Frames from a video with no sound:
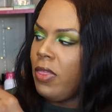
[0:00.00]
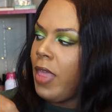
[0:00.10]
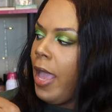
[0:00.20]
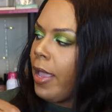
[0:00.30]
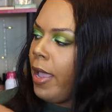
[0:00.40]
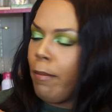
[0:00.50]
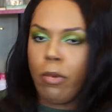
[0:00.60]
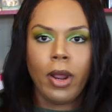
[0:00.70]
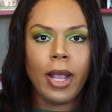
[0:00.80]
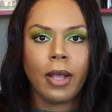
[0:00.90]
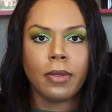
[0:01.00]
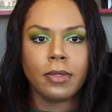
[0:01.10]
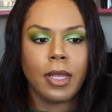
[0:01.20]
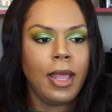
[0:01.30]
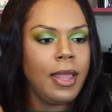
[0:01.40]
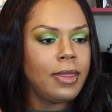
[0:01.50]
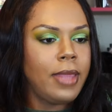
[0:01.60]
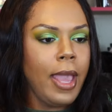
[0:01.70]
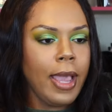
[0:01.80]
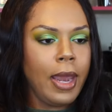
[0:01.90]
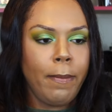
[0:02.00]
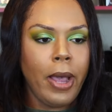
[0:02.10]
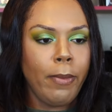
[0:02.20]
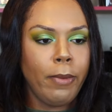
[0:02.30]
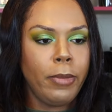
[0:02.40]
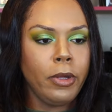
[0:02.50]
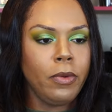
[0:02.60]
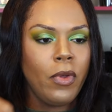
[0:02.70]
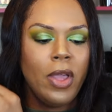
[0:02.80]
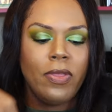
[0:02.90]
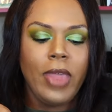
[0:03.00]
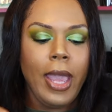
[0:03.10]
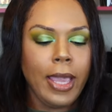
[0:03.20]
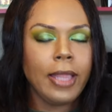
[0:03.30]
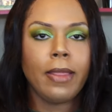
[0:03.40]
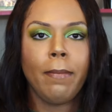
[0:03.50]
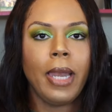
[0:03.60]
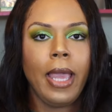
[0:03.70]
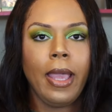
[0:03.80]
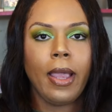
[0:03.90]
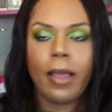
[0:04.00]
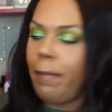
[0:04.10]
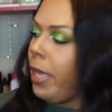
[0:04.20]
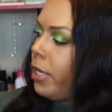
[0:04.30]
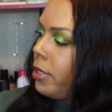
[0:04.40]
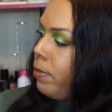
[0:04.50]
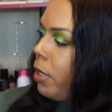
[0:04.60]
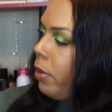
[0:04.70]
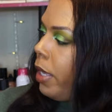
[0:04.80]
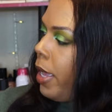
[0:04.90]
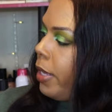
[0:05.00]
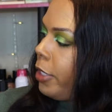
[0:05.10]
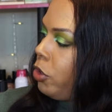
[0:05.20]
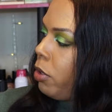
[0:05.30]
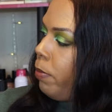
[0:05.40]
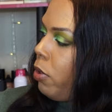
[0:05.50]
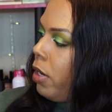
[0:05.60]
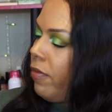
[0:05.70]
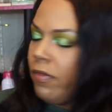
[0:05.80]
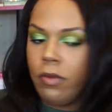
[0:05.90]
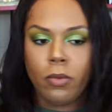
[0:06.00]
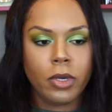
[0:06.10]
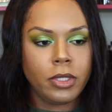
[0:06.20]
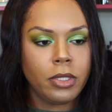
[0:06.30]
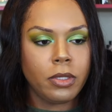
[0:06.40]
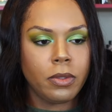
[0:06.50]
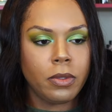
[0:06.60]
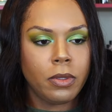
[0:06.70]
That got browns. That got a pop of blue. That got the black matte smoky eye that you can pull off if you want to.